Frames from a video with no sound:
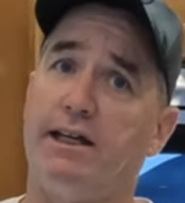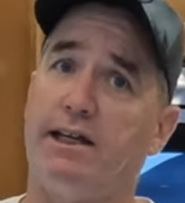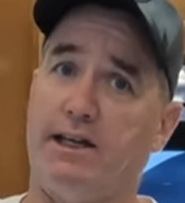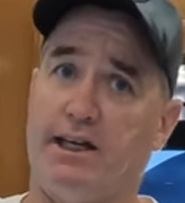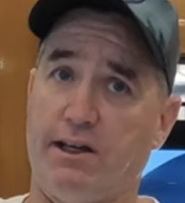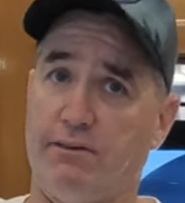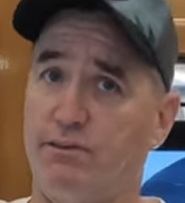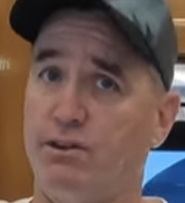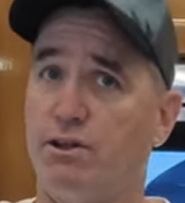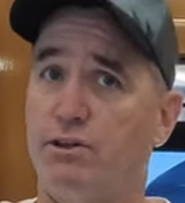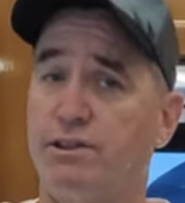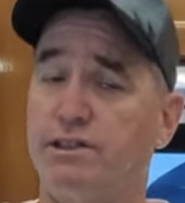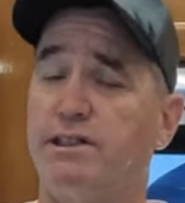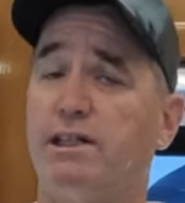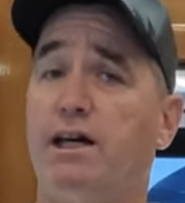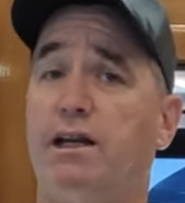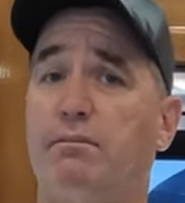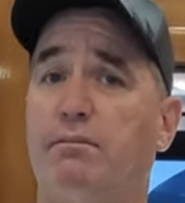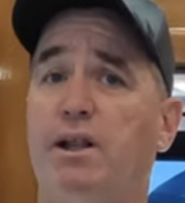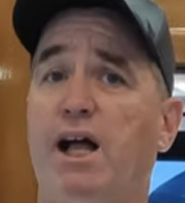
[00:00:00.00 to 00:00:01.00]
even though it's
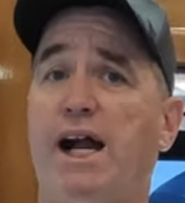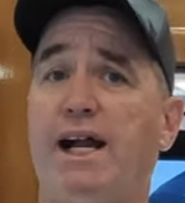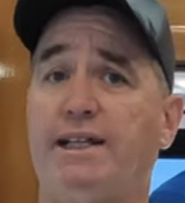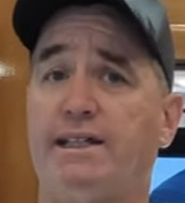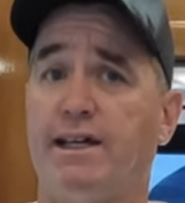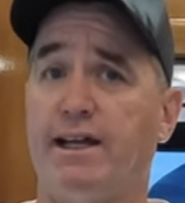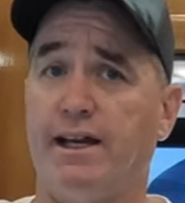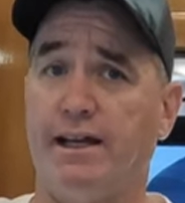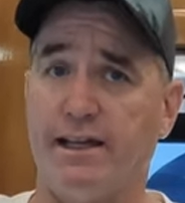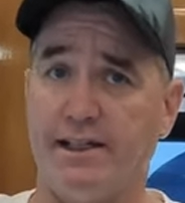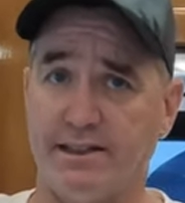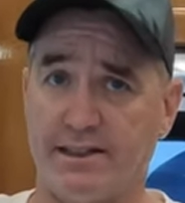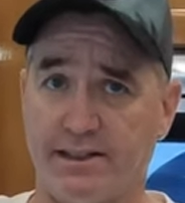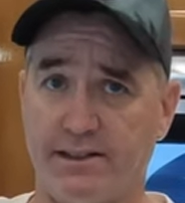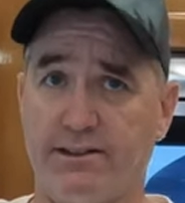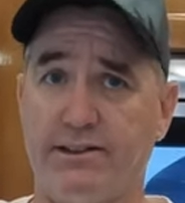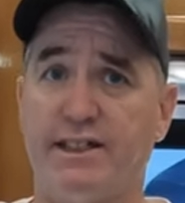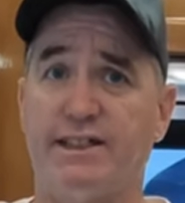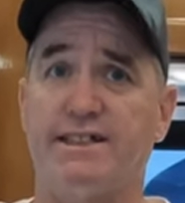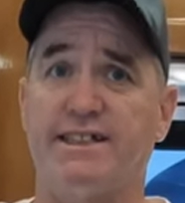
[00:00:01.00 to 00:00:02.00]
not a black tank, it
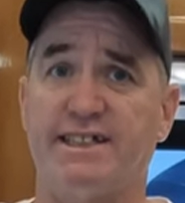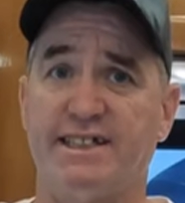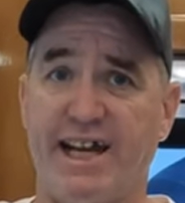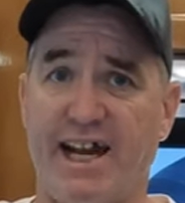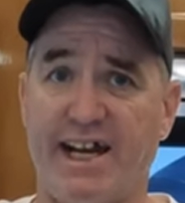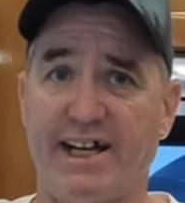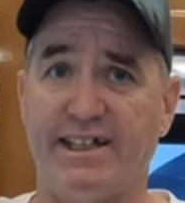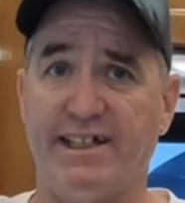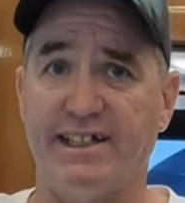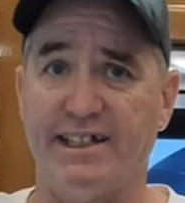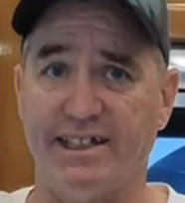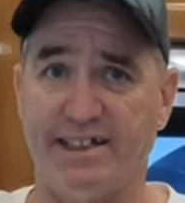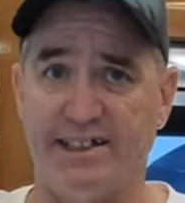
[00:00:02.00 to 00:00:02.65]
still gets stagnant.